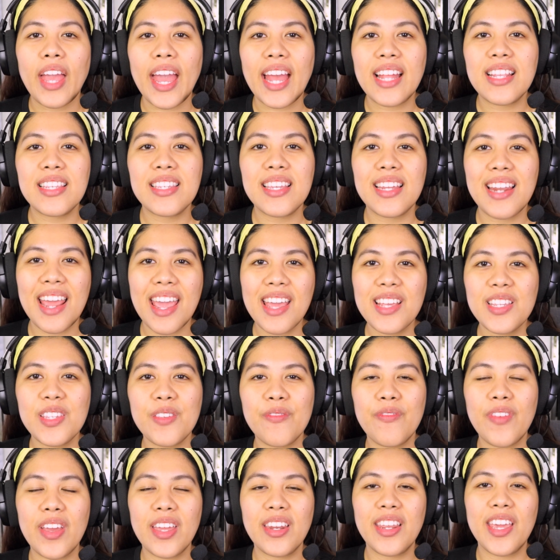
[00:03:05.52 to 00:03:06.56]
And today's
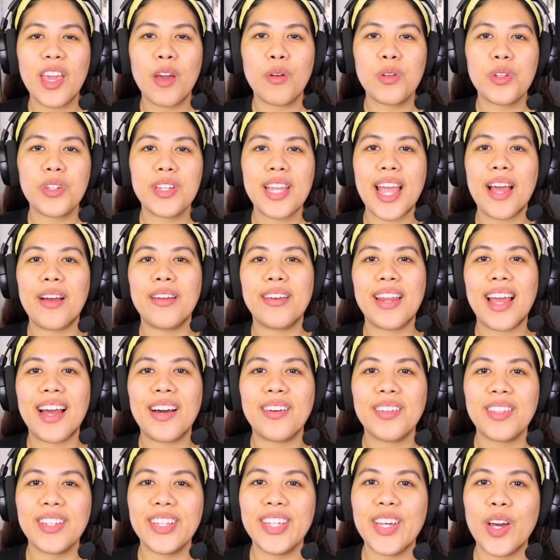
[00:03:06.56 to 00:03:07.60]
video shout
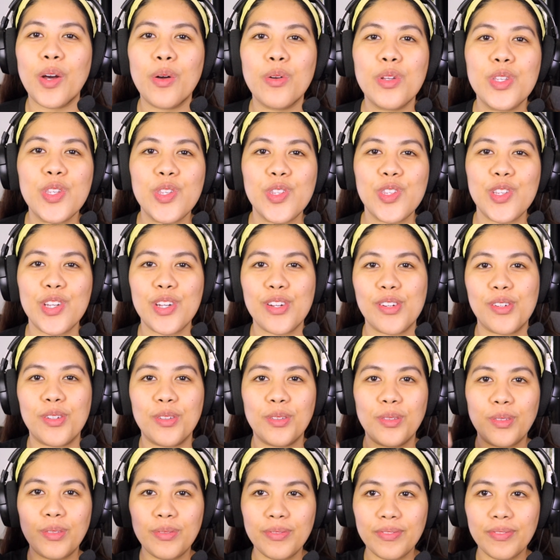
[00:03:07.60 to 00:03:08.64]
out goes
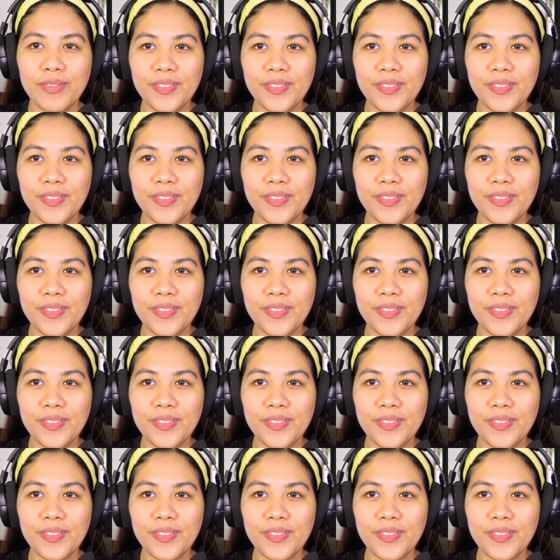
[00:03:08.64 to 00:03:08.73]
to